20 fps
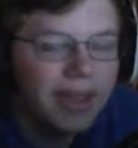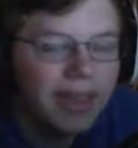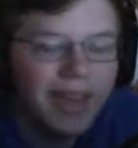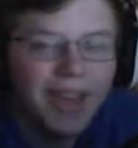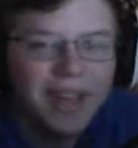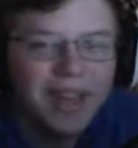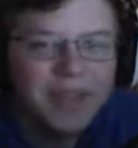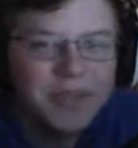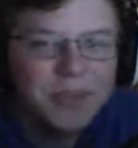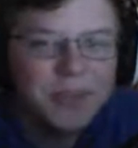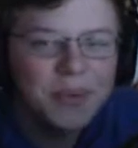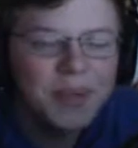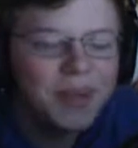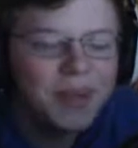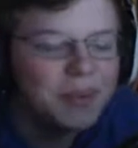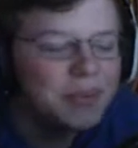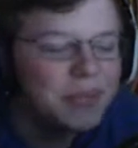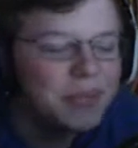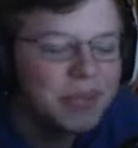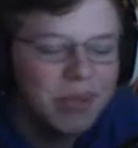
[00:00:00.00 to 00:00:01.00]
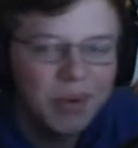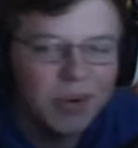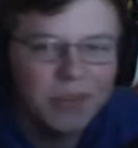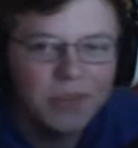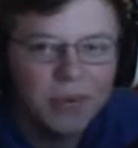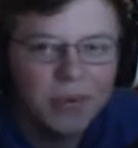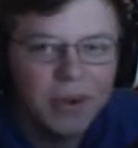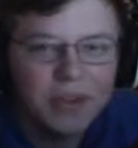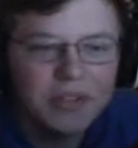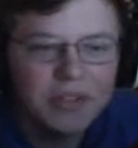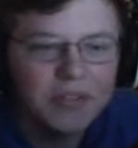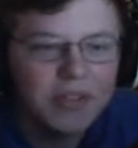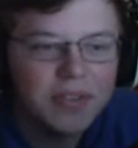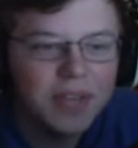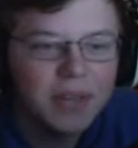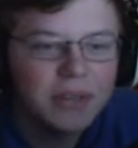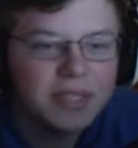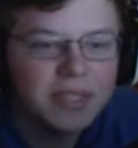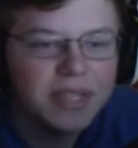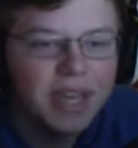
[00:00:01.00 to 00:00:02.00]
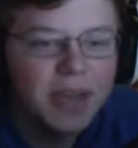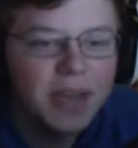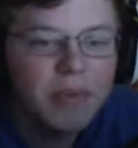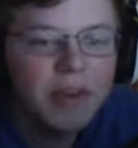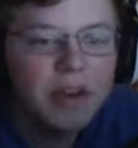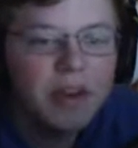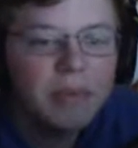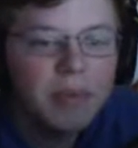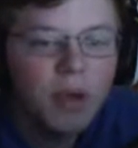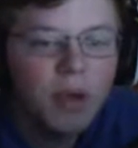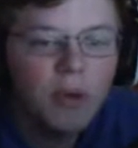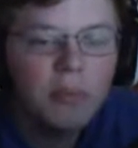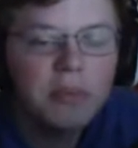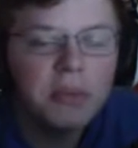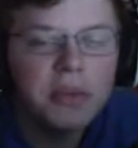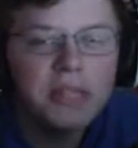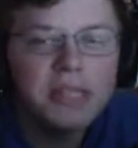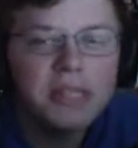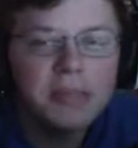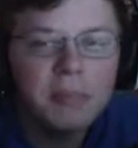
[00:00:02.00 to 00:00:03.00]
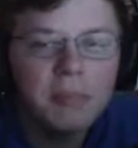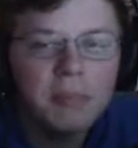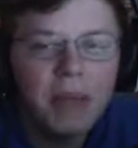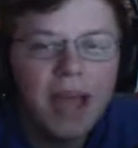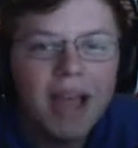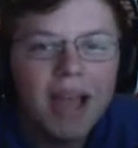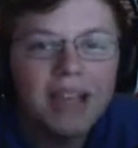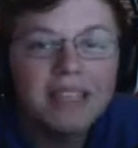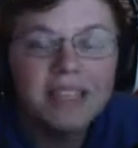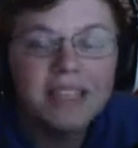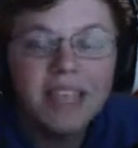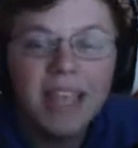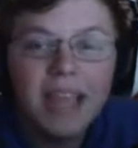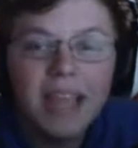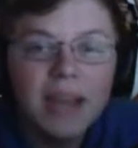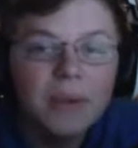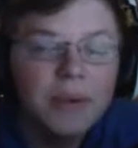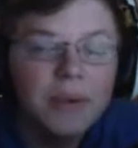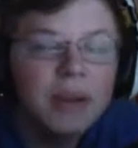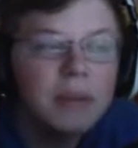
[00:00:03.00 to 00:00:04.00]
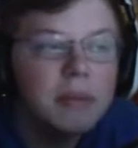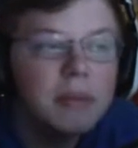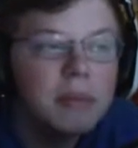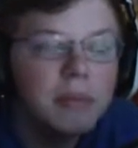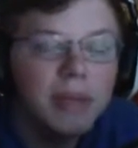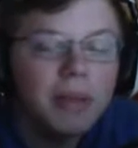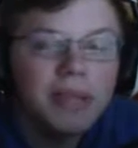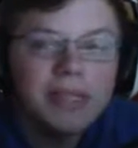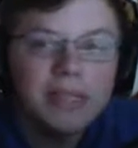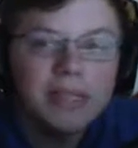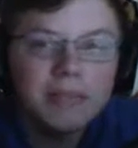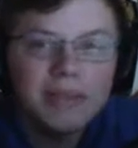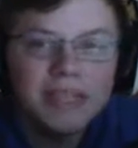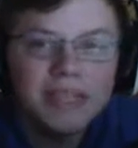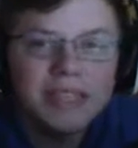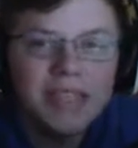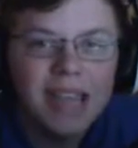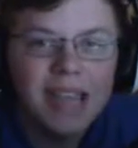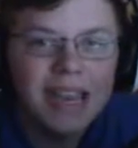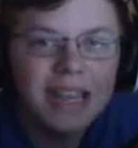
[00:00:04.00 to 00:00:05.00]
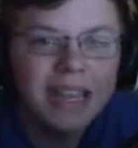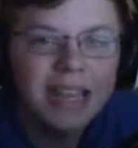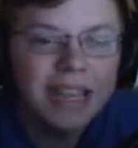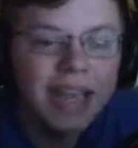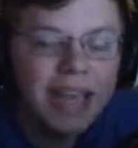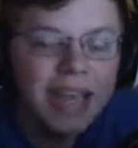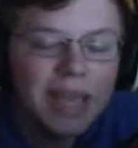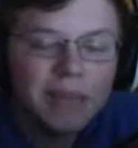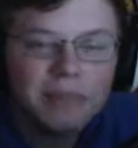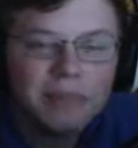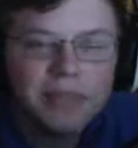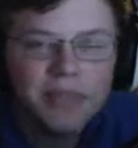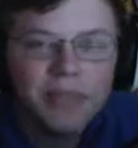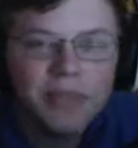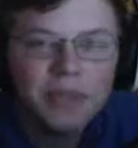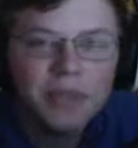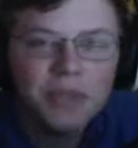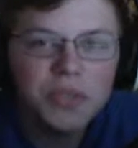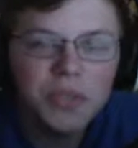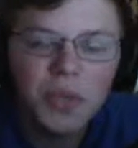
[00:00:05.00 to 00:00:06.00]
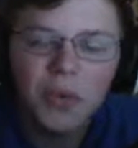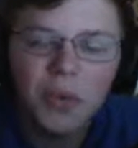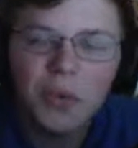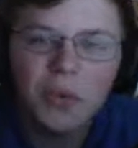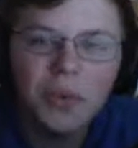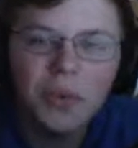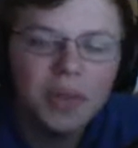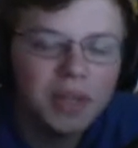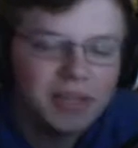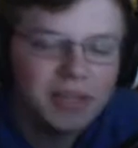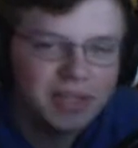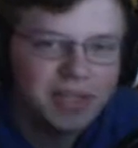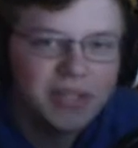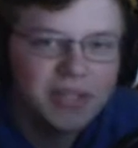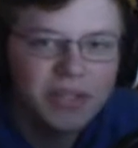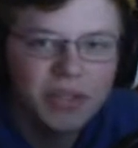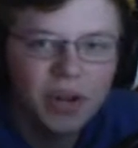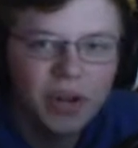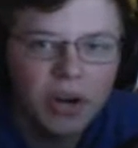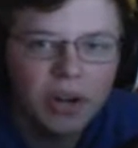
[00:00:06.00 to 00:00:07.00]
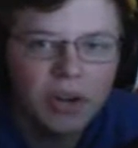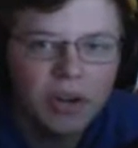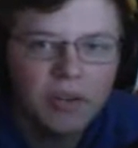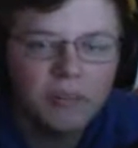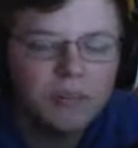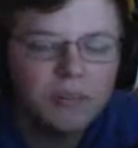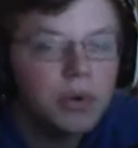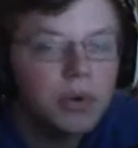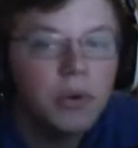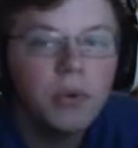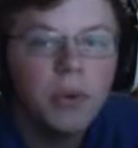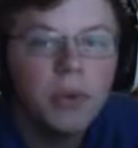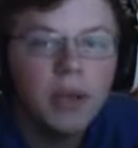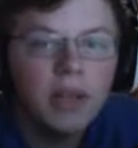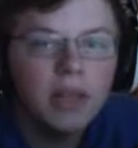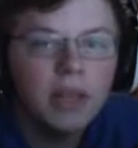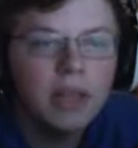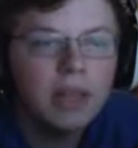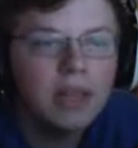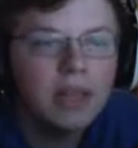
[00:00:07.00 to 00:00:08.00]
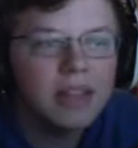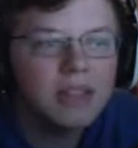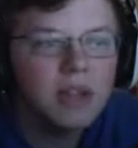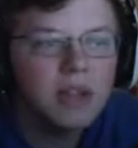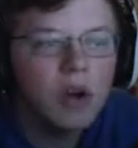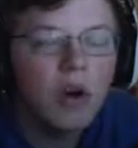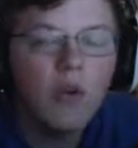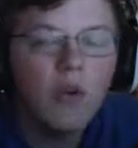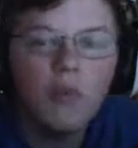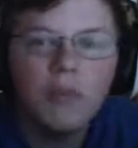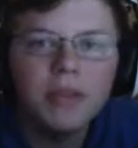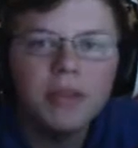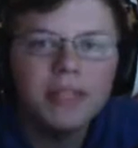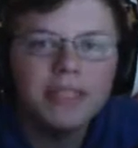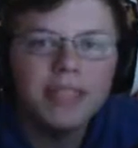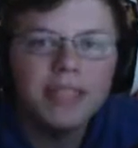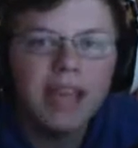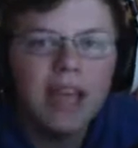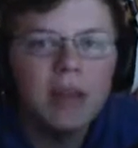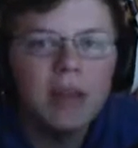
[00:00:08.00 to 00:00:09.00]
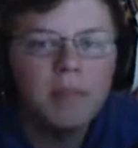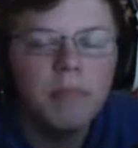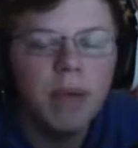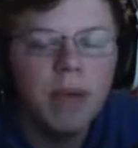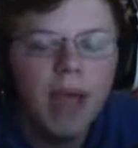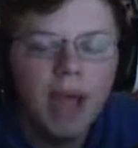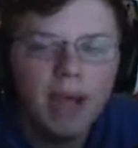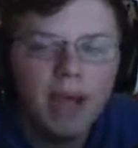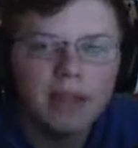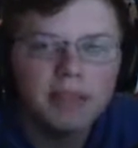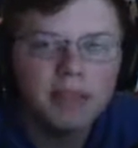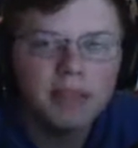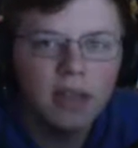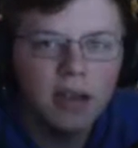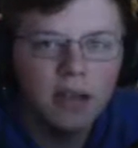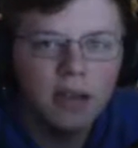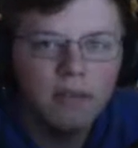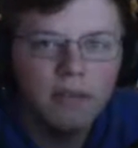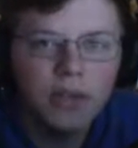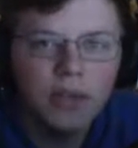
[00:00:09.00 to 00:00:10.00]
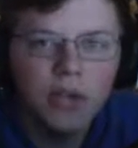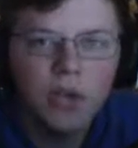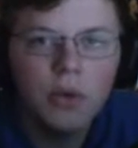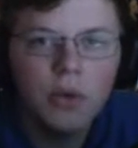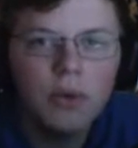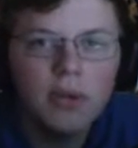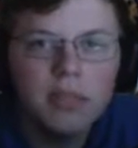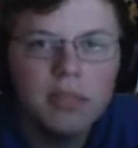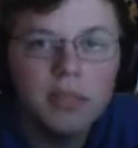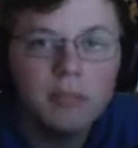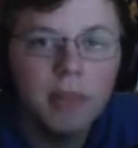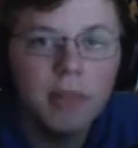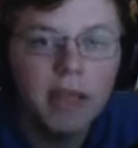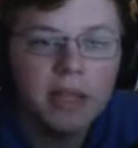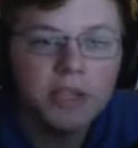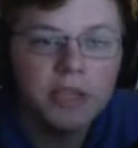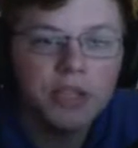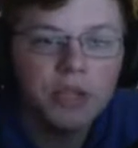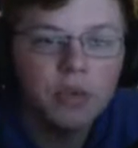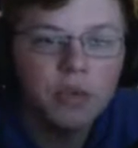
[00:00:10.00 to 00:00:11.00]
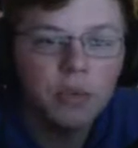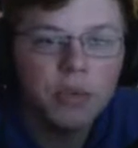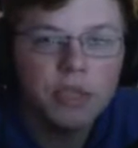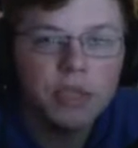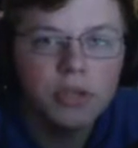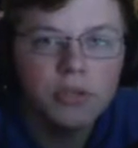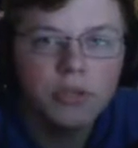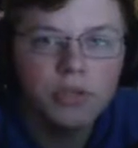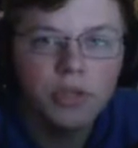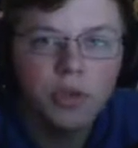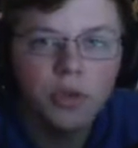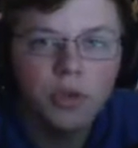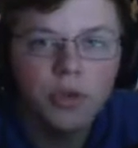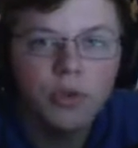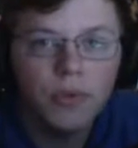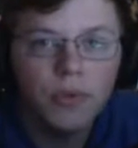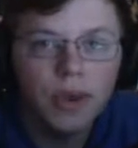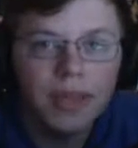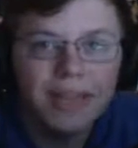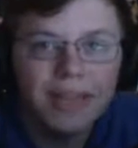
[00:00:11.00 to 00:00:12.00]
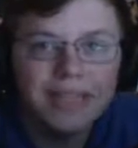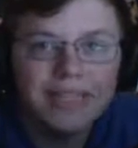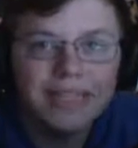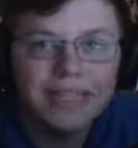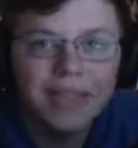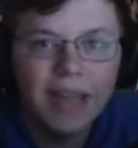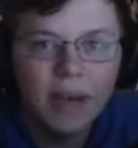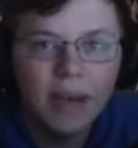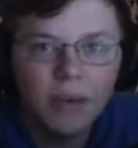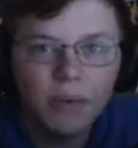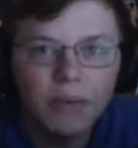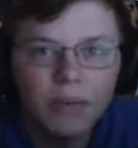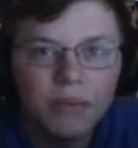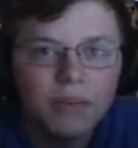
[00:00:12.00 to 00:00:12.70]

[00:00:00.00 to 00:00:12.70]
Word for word: Hey guys, welcome to an Overwatch video. Today we're going to be opening some packs and we're going to be playing some exciting games, so let's get started. So real quickly, let's open ten packs of the new expansion, which I'll show you right now.